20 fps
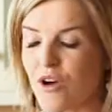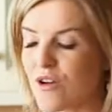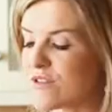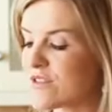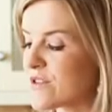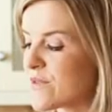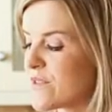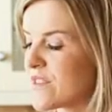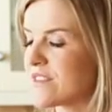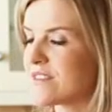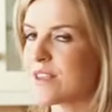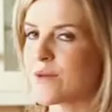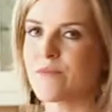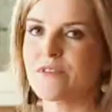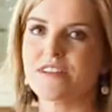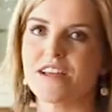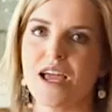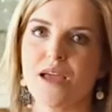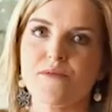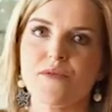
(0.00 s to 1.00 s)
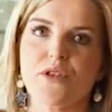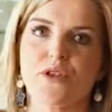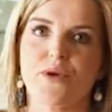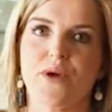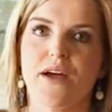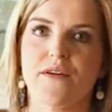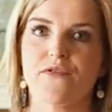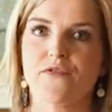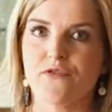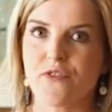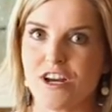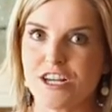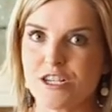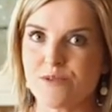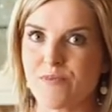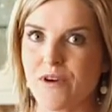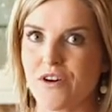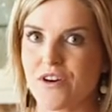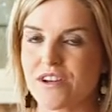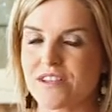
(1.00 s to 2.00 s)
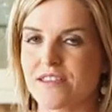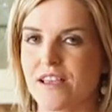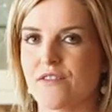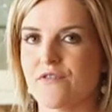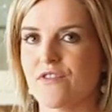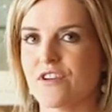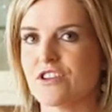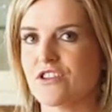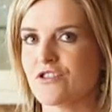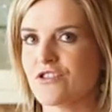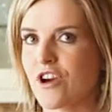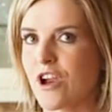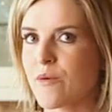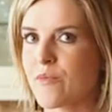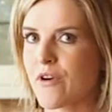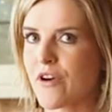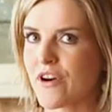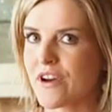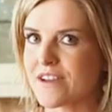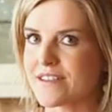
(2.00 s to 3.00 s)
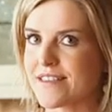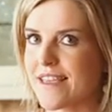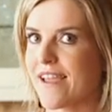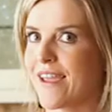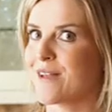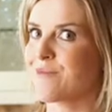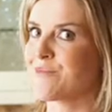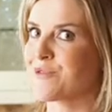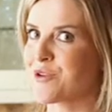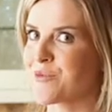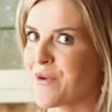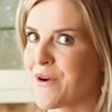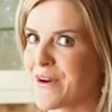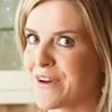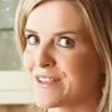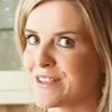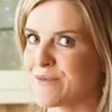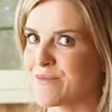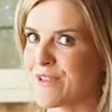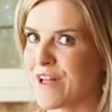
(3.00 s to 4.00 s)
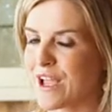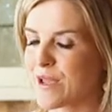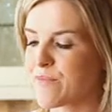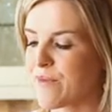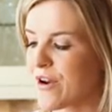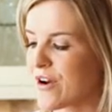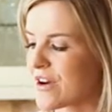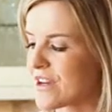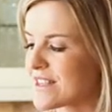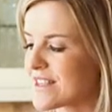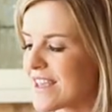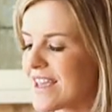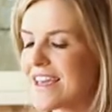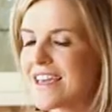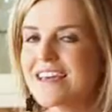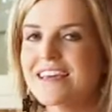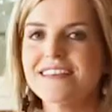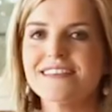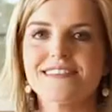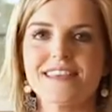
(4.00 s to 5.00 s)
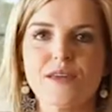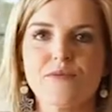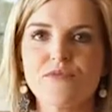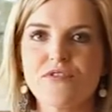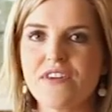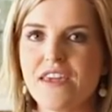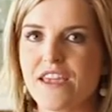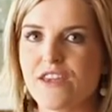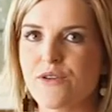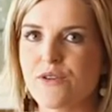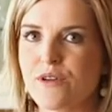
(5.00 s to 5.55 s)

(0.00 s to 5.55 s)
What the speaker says: Also in the summertime when you have fresh berries like fresh strawberries and blueberries and blackberries, same thing.